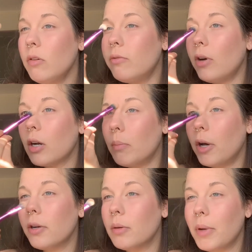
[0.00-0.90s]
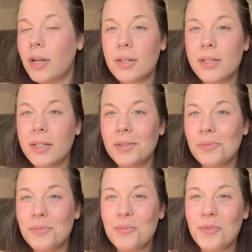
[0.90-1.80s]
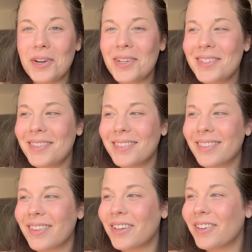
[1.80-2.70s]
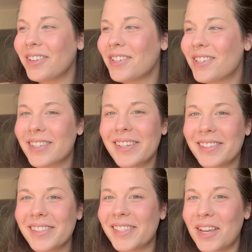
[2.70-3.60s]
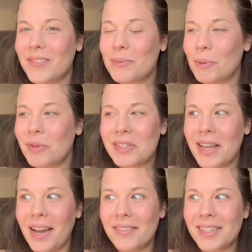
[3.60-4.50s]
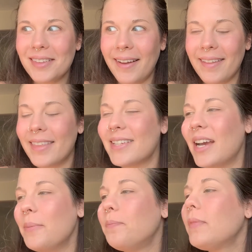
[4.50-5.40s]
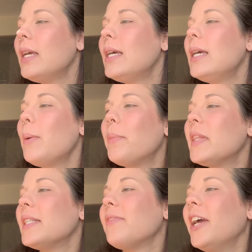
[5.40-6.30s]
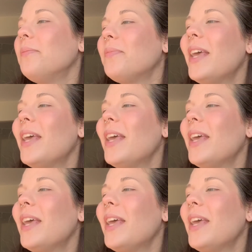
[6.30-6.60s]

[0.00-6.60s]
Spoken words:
fuck modern medicine, when it literally just like saves people's lives a lot of the time. But that's fine.